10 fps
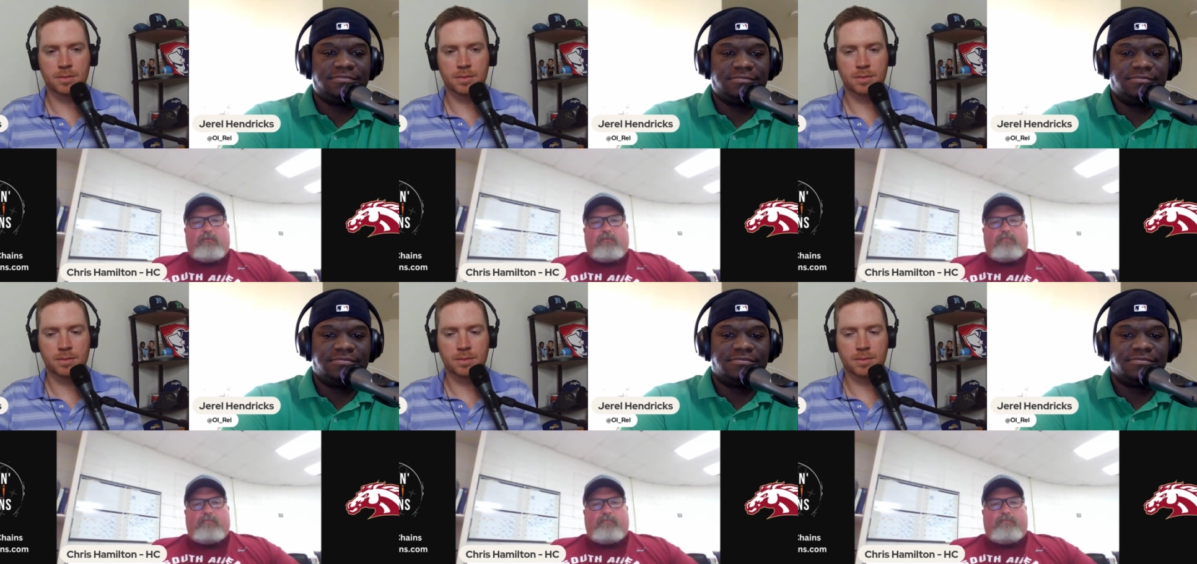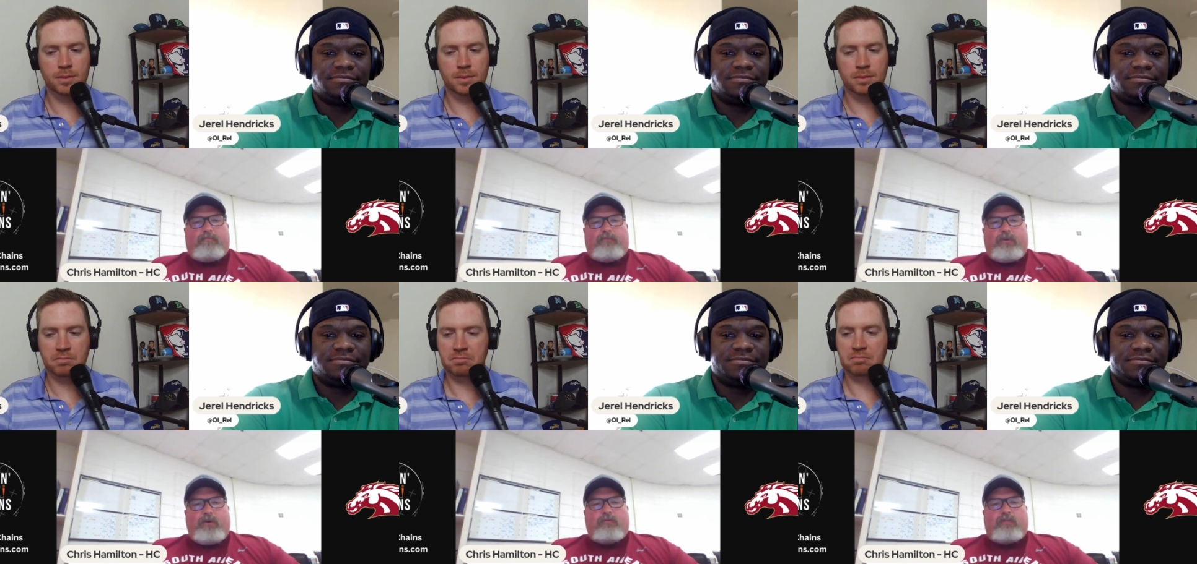Speaker 1: you'll
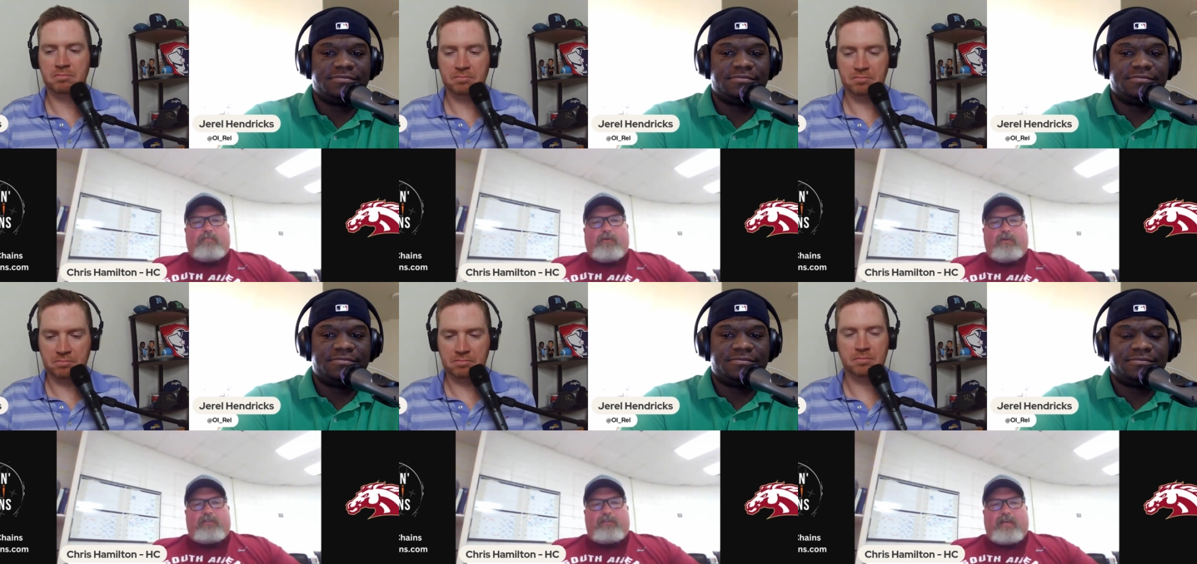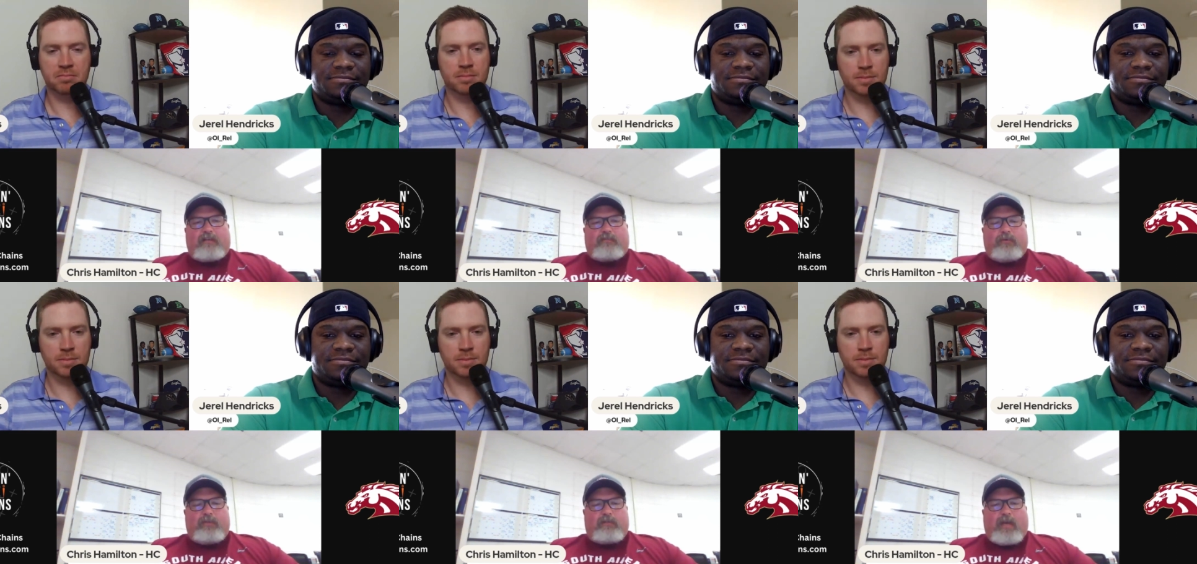usually pretty
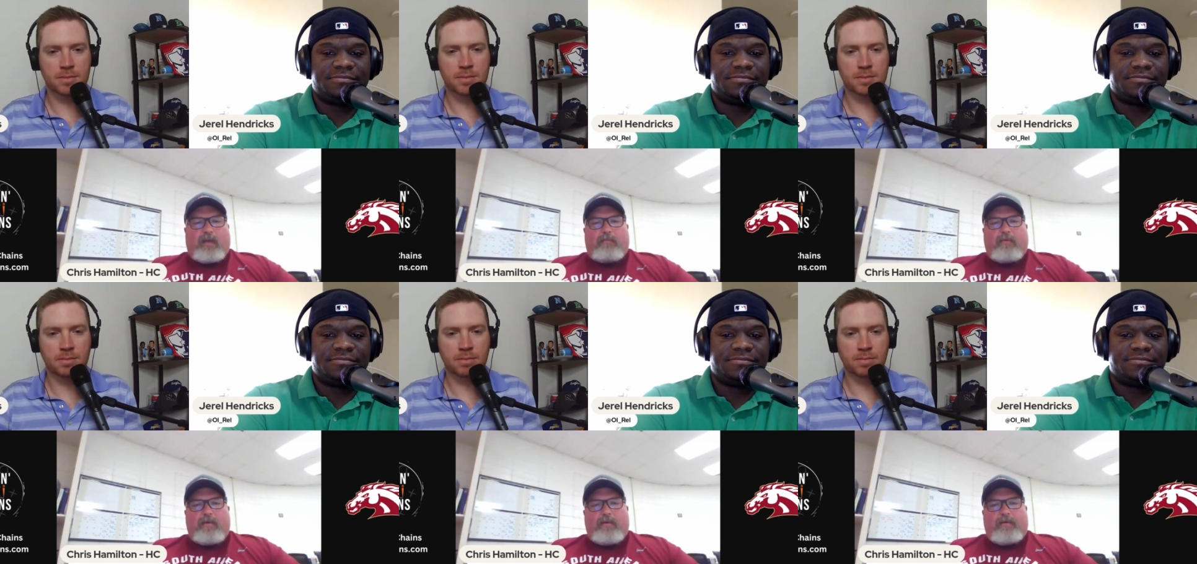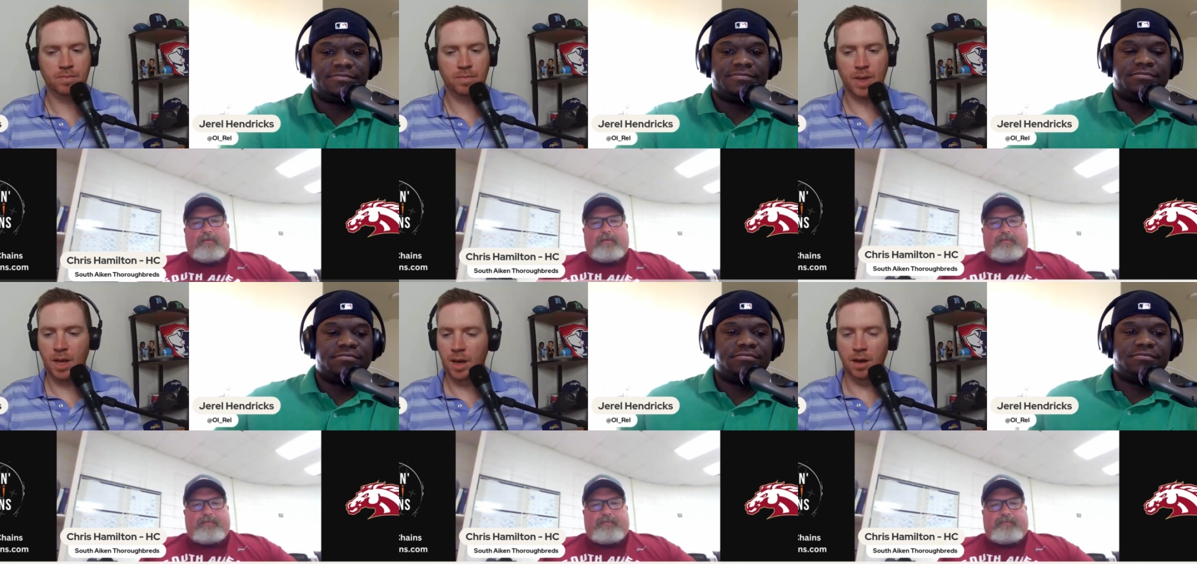successful in this game.
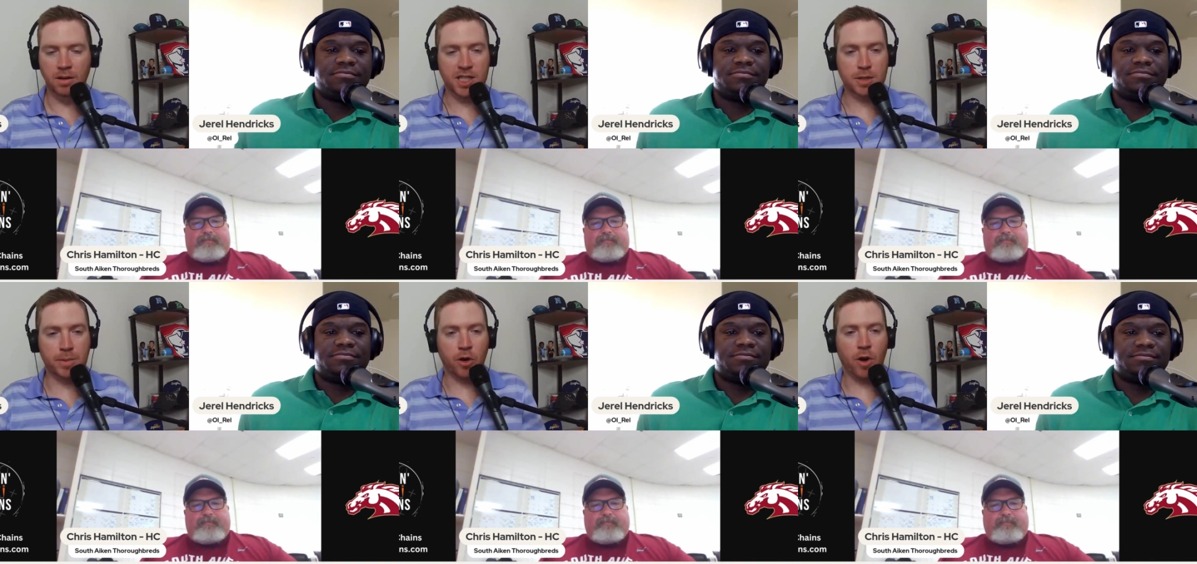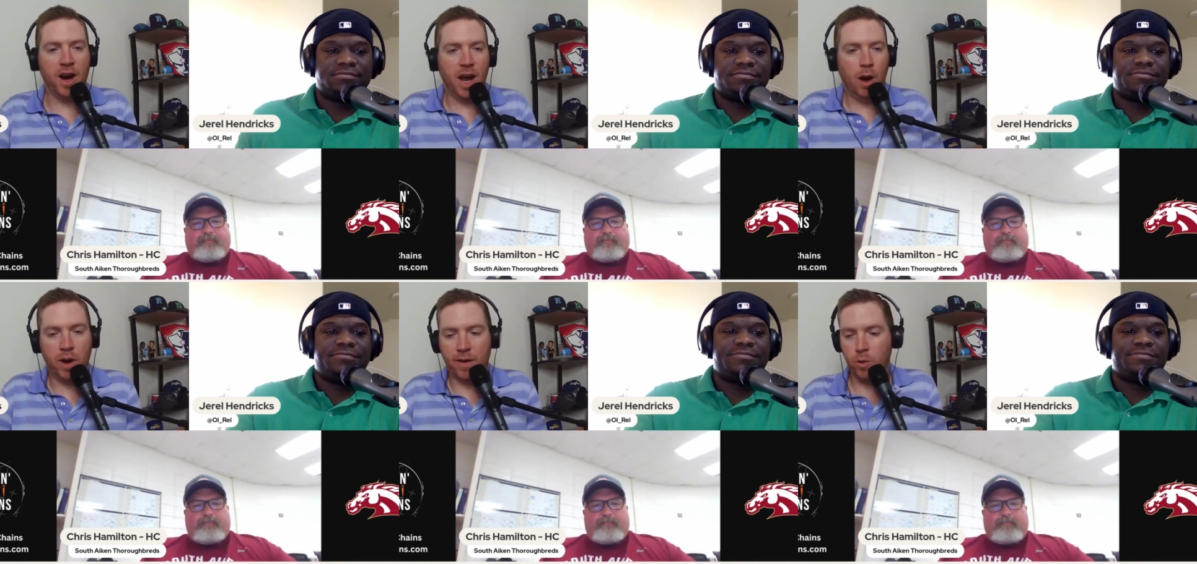
Speaker 2: Well, this has been great.
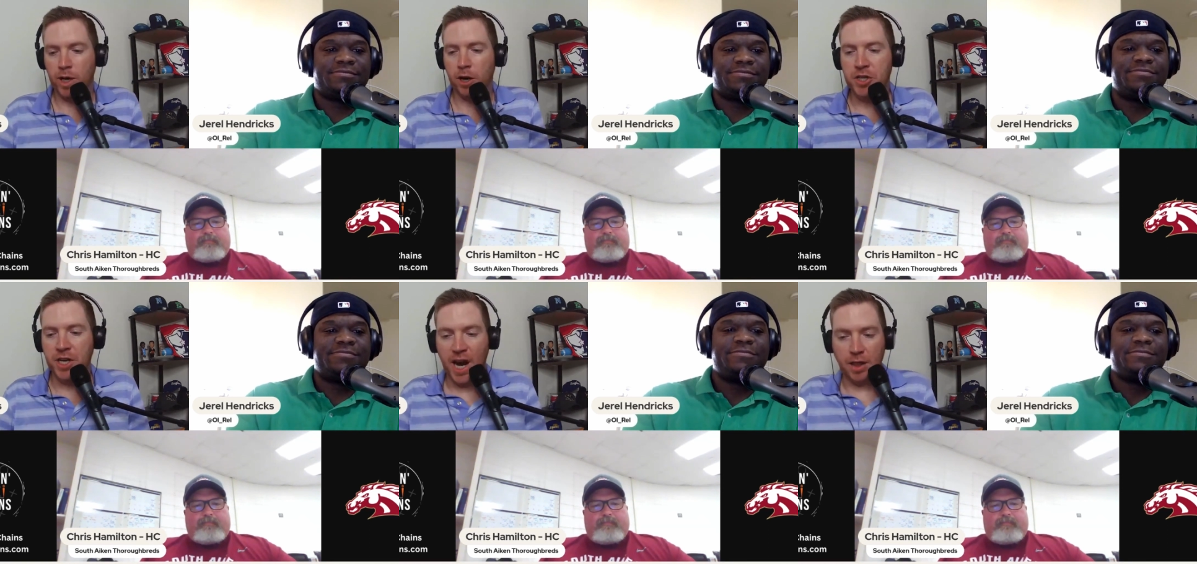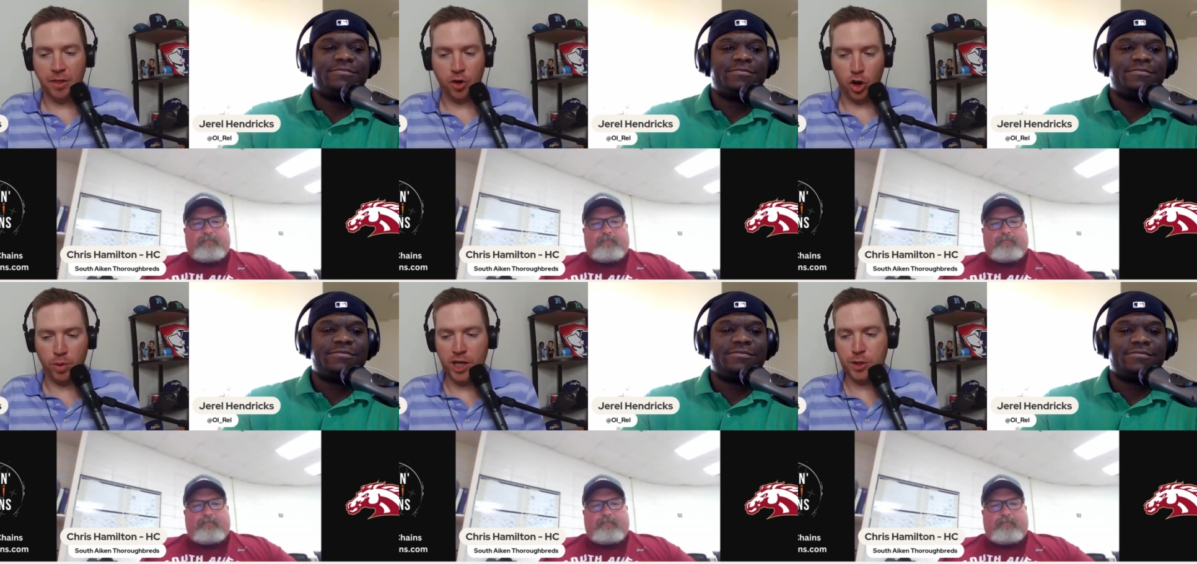I want everyone to go check out the
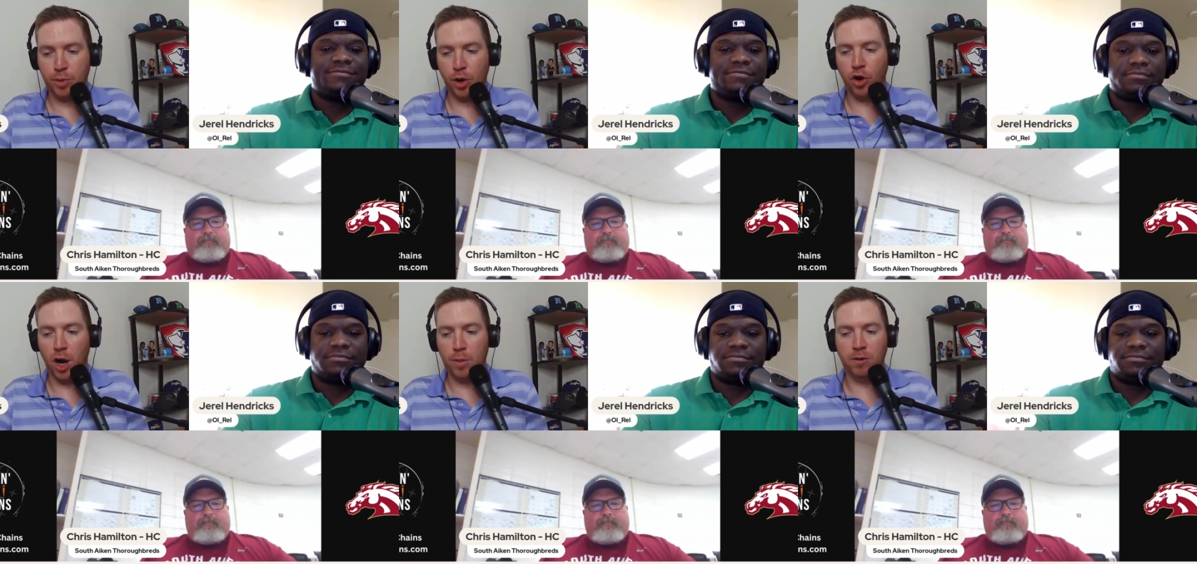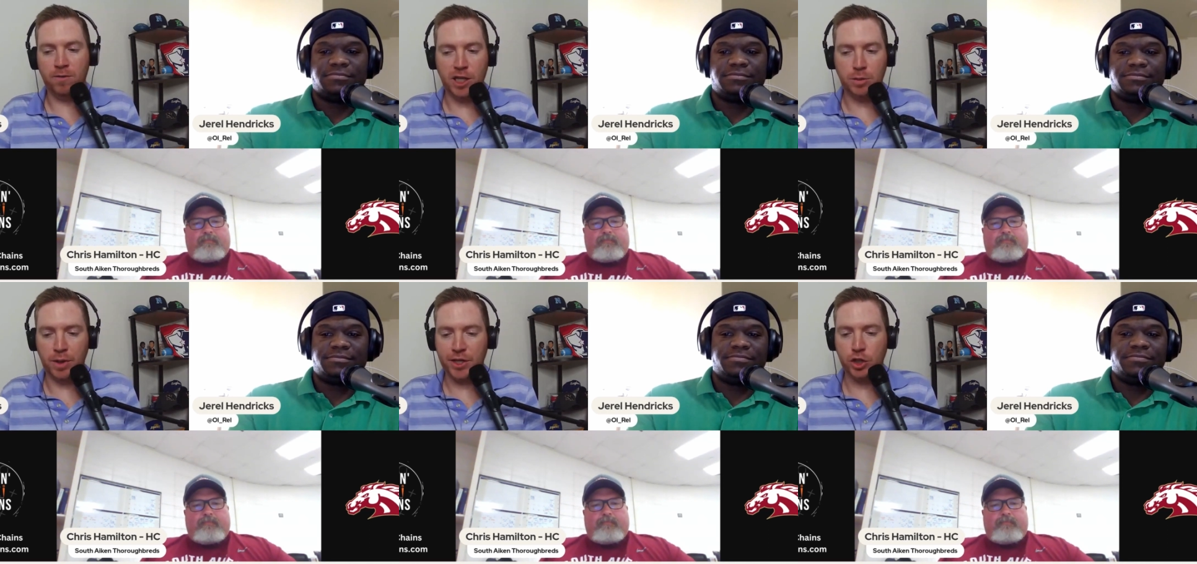Thoroughbreds program on
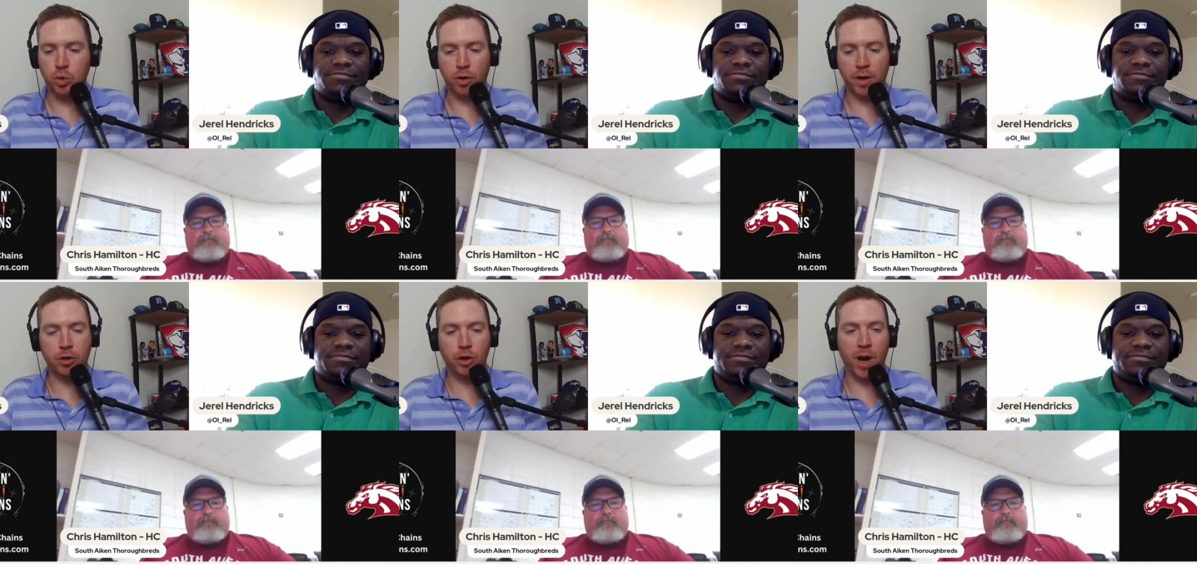Facebook and Twitter. They do